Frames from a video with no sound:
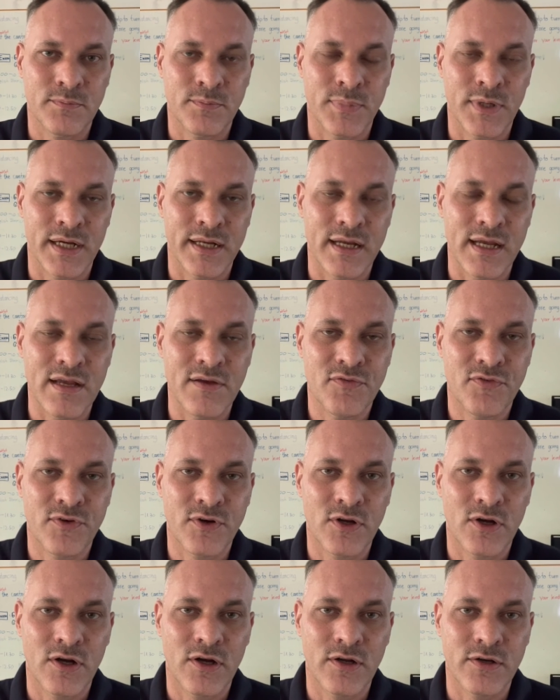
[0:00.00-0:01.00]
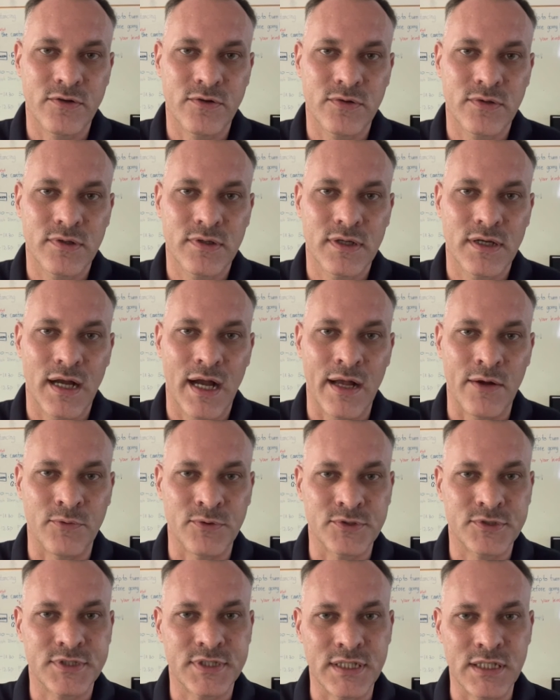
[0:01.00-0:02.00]
But if not, I
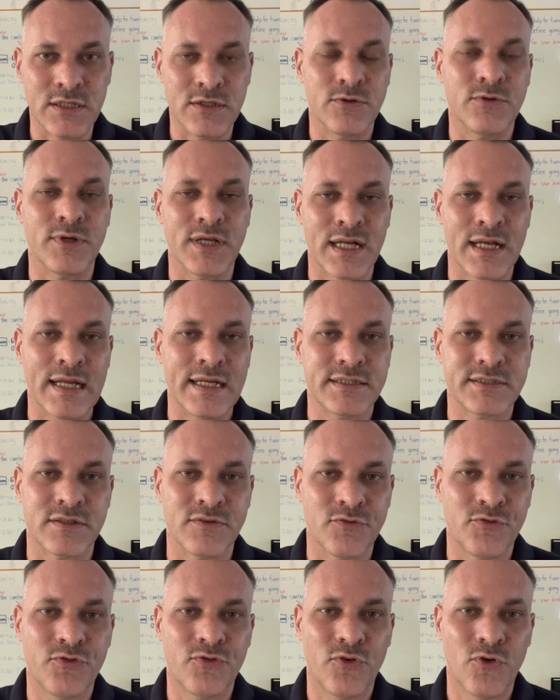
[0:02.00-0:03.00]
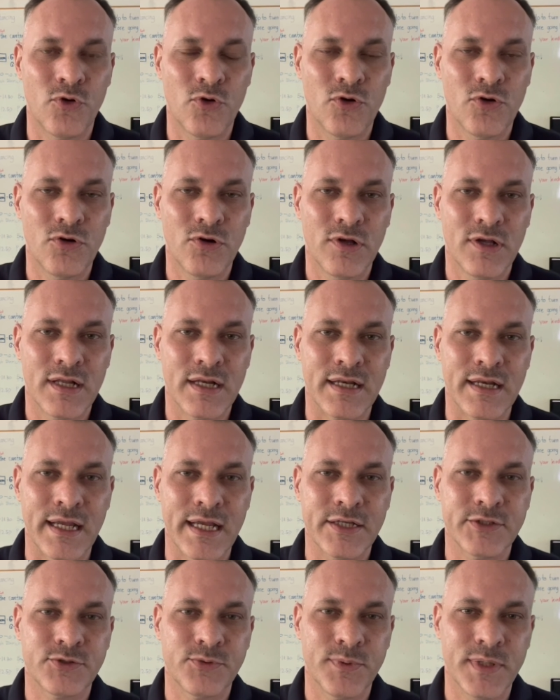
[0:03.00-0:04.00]
will see you in lesson 4
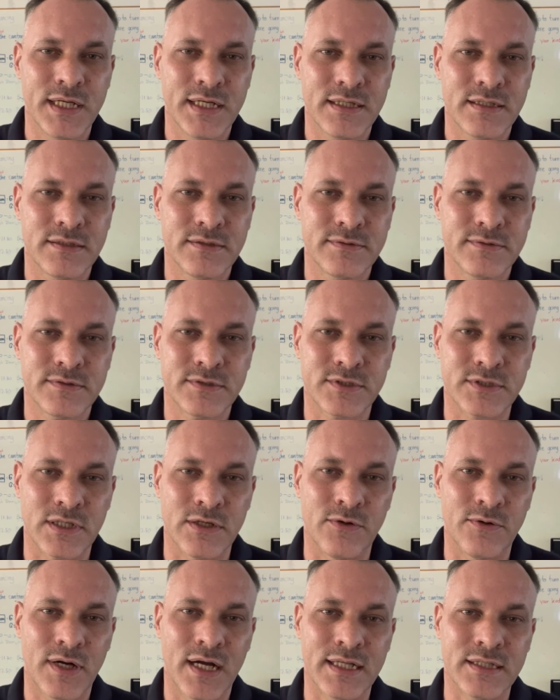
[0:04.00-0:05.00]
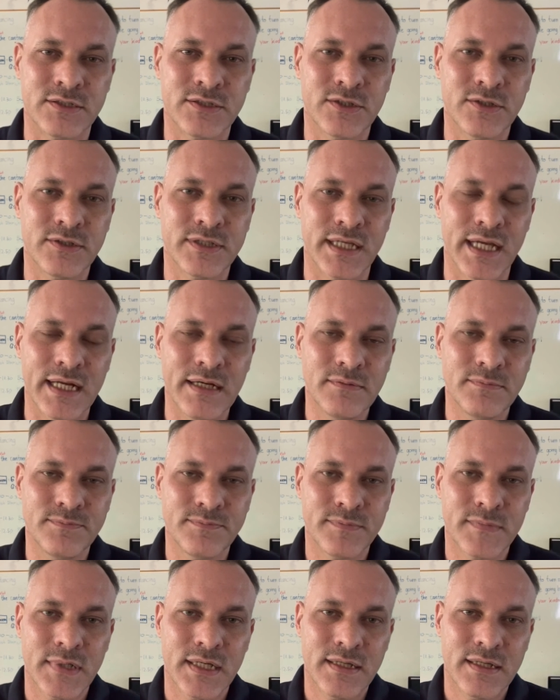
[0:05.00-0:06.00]
next week. So until then,
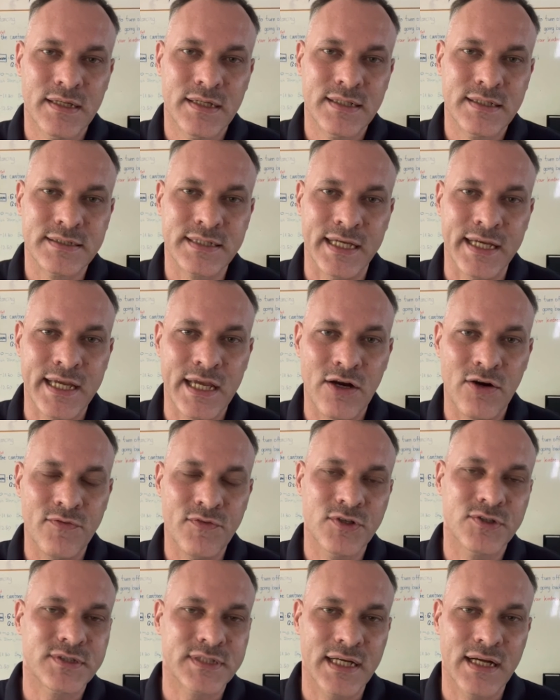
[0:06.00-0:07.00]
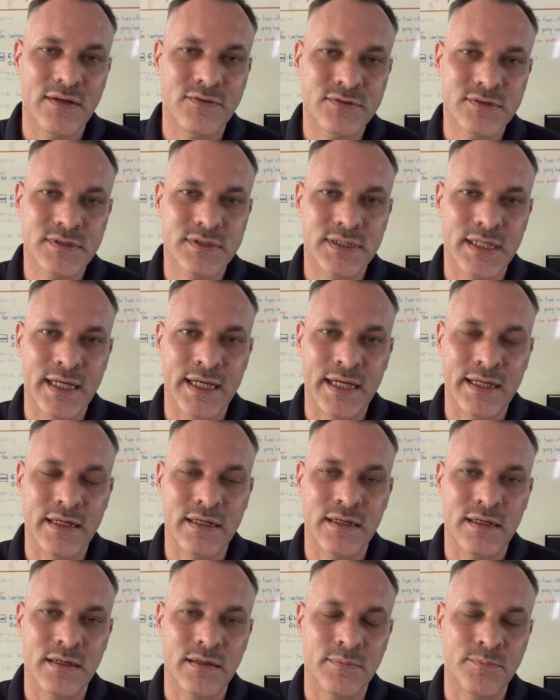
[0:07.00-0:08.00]
take care of yourselves
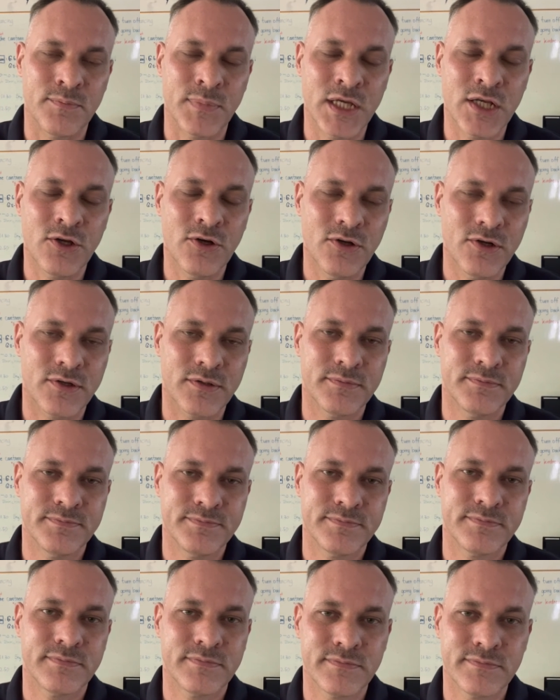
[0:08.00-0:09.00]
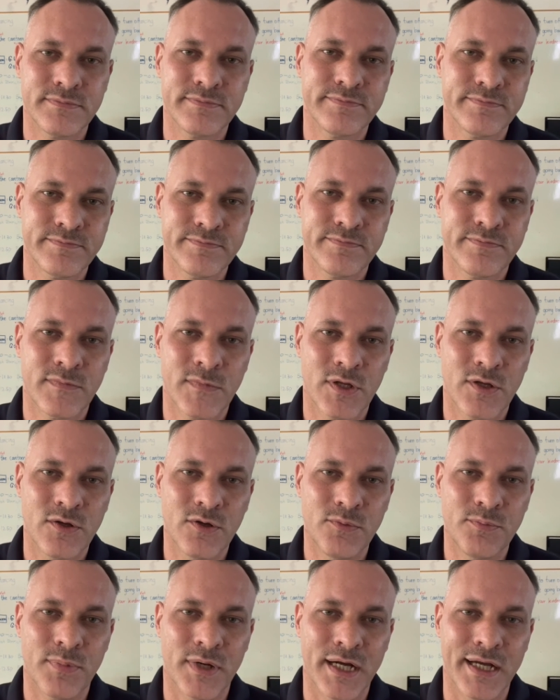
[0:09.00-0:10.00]
and be good.
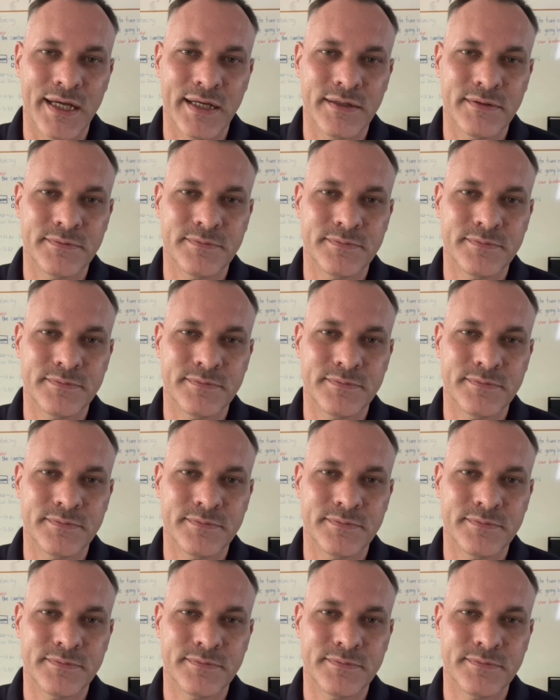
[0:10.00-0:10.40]
Goodbye.